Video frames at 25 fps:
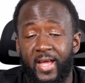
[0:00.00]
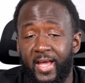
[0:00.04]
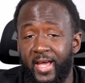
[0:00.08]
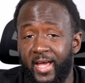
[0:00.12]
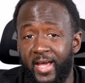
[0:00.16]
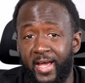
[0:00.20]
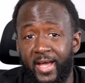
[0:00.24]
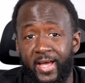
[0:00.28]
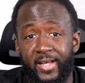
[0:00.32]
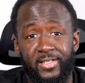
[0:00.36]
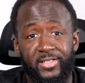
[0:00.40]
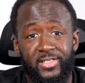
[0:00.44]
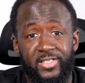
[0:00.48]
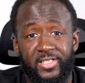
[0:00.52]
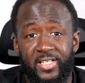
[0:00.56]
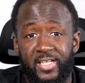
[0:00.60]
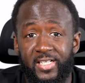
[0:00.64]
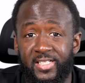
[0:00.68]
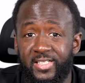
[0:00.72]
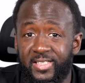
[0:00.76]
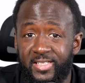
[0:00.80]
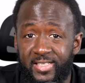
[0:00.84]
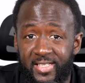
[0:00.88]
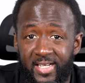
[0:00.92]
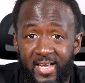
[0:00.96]
And
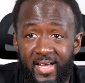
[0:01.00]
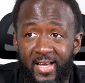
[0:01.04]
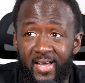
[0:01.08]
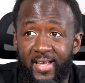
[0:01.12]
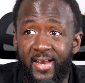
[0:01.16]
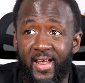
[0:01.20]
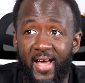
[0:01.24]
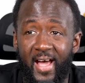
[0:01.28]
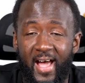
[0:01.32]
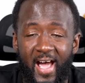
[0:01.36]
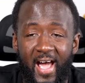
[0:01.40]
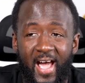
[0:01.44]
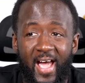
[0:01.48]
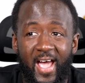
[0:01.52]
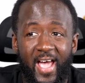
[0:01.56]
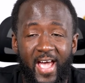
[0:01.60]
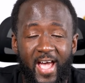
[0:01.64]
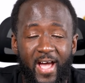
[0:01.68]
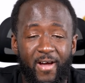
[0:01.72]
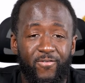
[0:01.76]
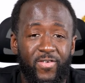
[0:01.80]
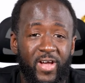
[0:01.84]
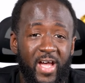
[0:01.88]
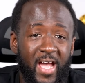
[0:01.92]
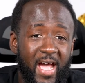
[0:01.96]
since then, I
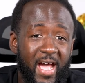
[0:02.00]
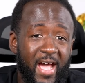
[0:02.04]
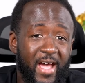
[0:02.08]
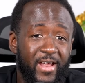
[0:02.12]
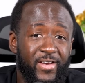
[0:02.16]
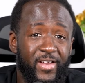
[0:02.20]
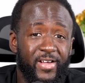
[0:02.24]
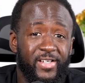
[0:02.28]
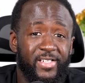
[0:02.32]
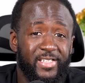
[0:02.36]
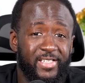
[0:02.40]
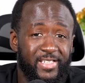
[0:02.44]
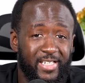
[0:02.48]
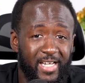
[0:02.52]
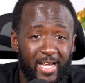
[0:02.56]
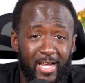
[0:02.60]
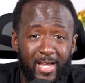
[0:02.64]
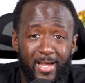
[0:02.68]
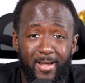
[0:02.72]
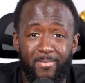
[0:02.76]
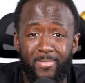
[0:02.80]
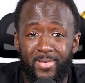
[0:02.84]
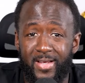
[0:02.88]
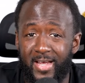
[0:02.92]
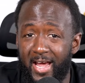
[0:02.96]
have had the
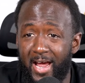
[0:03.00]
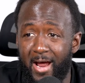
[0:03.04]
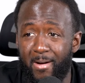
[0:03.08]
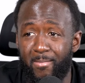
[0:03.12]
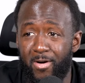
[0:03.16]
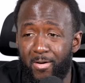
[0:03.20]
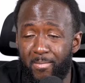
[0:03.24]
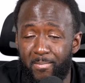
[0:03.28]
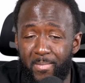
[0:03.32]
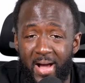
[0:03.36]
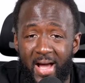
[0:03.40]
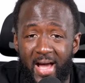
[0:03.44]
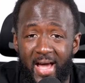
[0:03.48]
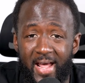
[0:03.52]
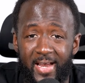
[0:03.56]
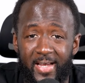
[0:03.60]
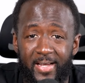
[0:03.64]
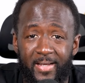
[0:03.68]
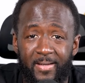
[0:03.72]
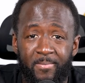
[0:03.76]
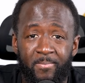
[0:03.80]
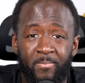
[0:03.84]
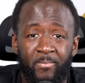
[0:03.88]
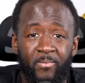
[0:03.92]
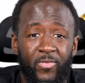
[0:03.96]
same camera
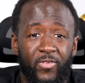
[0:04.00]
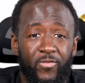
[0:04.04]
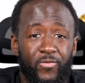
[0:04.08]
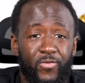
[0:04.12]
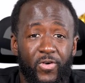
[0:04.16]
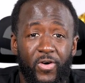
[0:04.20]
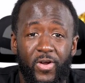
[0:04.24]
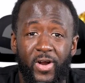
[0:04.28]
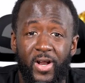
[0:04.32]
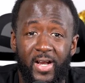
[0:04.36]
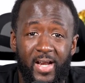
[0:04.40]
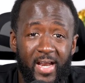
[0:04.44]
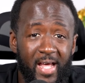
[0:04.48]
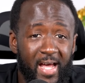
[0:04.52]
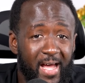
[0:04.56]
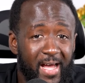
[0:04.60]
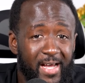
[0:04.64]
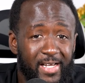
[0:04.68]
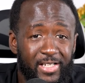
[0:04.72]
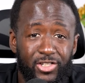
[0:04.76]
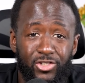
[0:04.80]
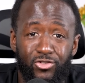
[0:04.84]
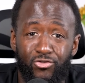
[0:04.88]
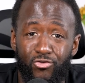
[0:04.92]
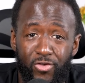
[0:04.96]
body for the
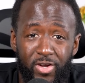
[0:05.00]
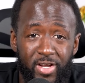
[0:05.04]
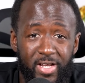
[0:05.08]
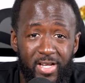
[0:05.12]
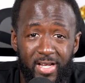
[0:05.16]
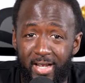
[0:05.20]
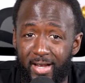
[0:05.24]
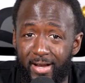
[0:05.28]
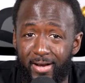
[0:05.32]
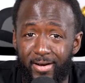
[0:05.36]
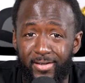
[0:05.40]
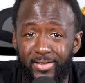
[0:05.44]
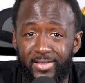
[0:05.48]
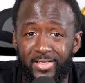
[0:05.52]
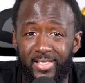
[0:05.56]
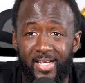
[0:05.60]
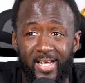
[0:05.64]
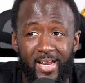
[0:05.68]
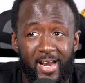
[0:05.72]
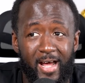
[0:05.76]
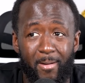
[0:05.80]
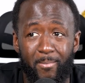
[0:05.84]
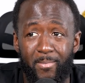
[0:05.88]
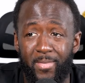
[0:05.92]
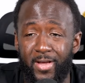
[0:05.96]
last three years
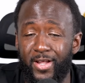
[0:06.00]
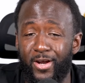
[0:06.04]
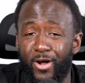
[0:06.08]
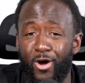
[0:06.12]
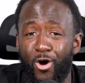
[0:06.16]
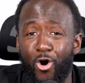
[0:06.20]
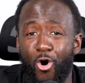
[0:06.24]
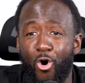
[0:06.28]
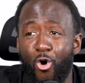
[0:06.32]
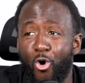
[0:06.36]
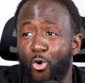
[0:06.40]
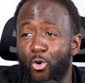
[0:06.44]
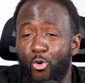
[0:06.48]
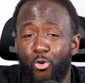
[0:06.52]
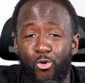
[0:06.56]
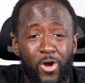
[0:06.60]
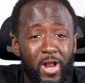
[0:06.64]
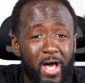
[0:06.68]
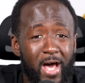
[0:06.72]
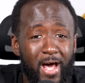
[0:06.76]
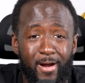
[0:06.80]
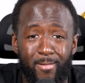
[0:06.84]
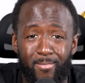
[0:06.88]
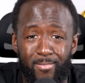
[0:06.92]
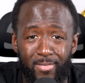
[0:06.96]
and I made a whole
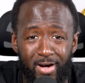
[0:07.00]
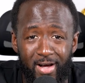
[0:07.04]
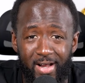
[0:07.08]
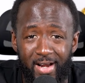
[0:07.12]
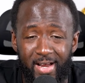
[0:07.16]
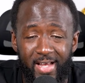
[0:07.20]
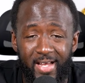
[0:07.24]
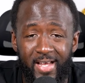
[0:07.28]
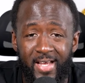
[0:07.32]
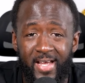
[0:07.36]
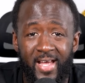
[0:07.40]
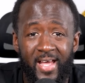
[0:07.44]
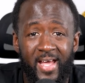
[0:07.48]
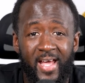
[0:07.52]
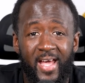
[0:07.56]
lot of money